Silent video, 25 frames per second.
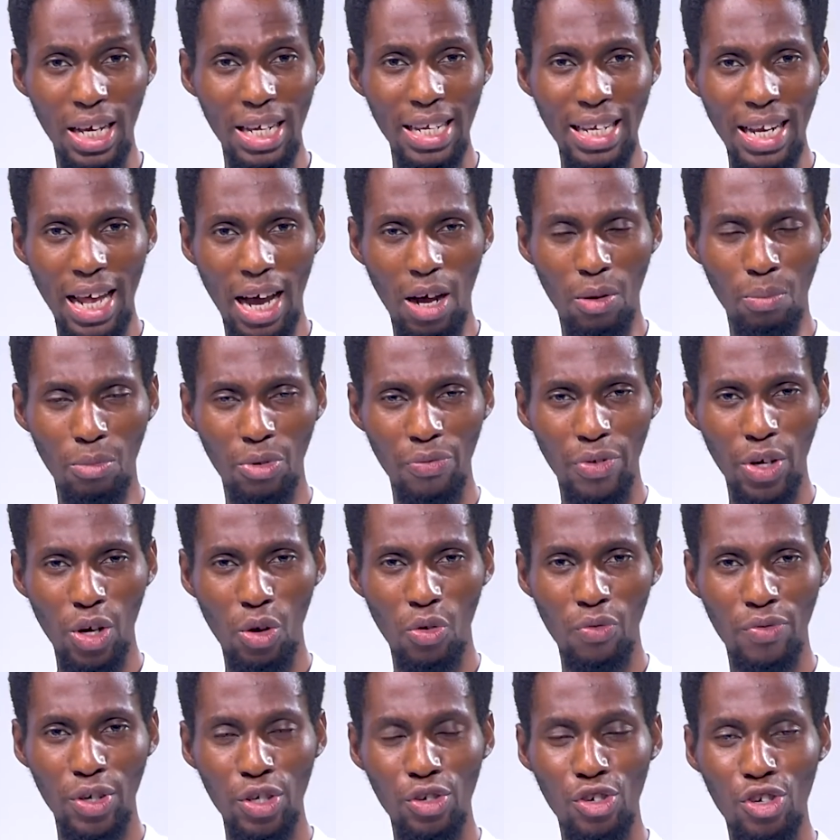Now, moving
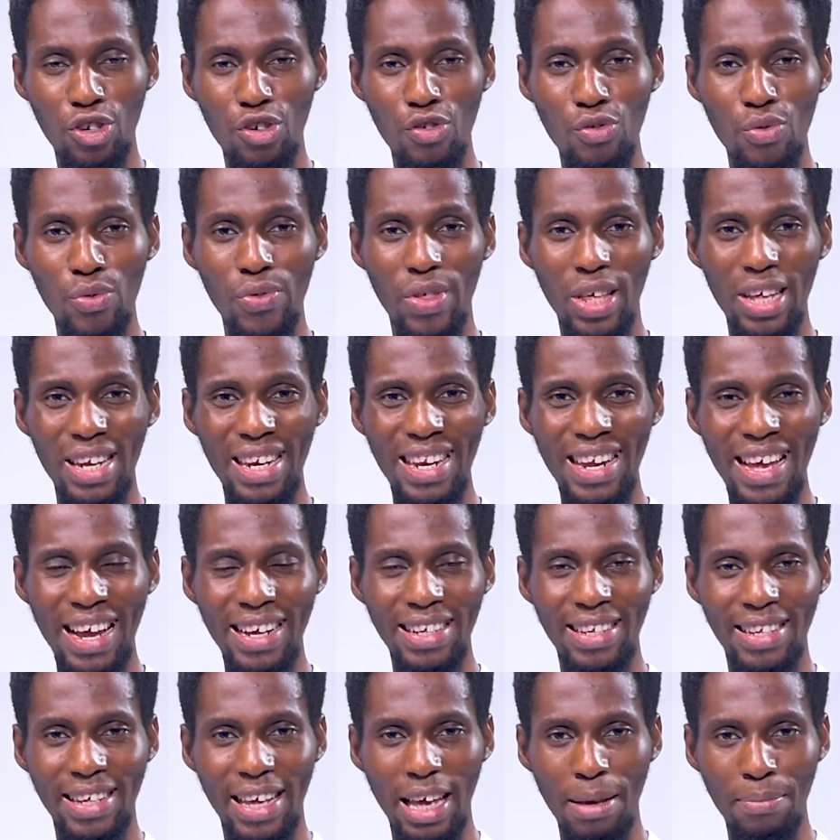over to the
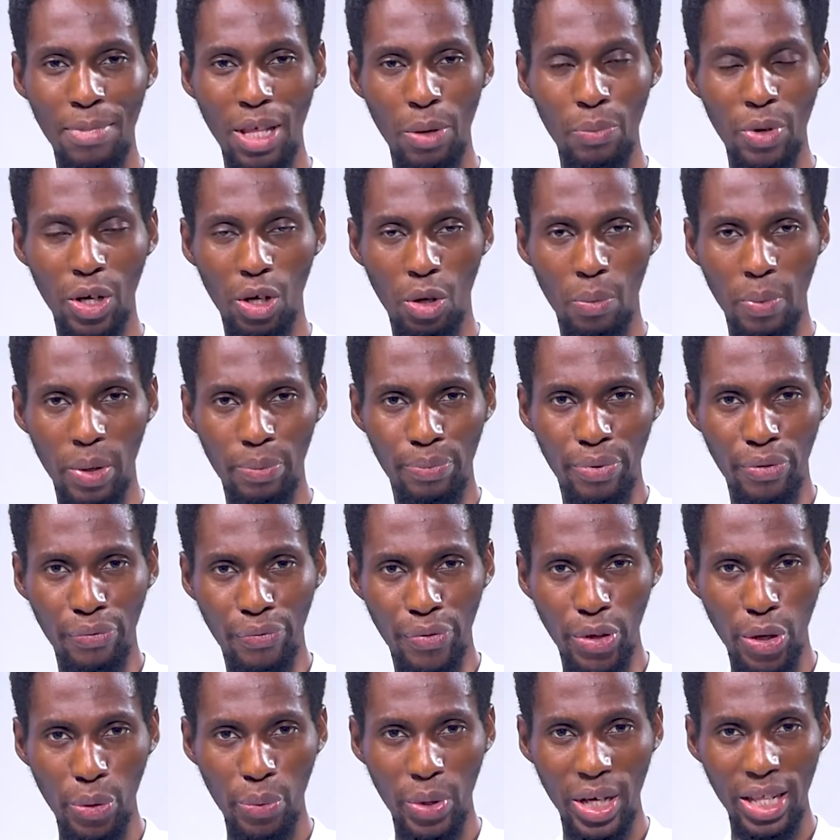next game that we're going to be
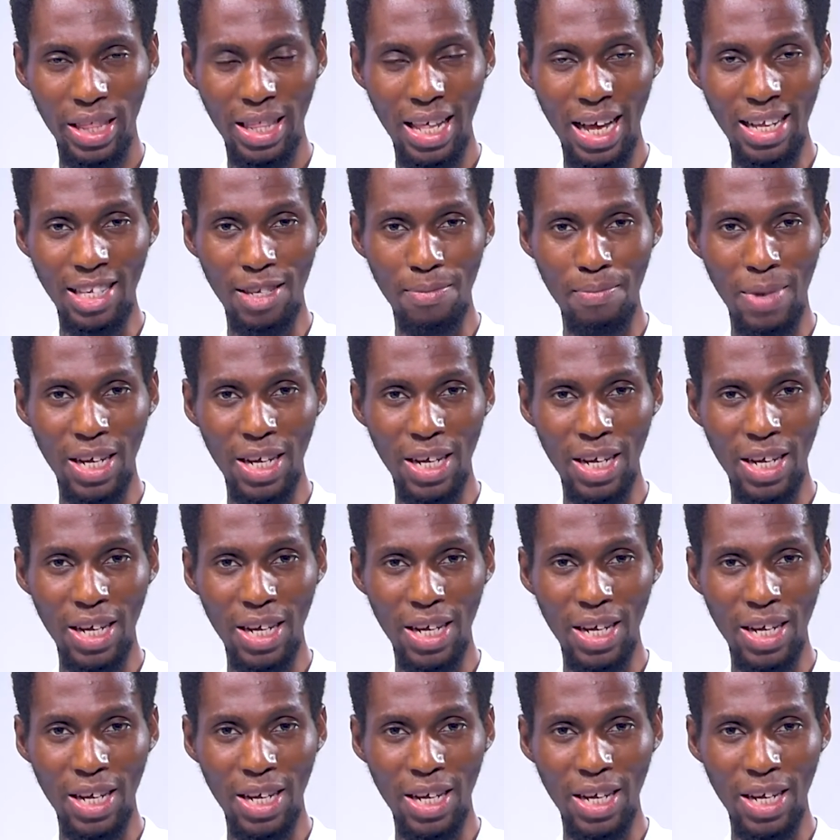previewing, that's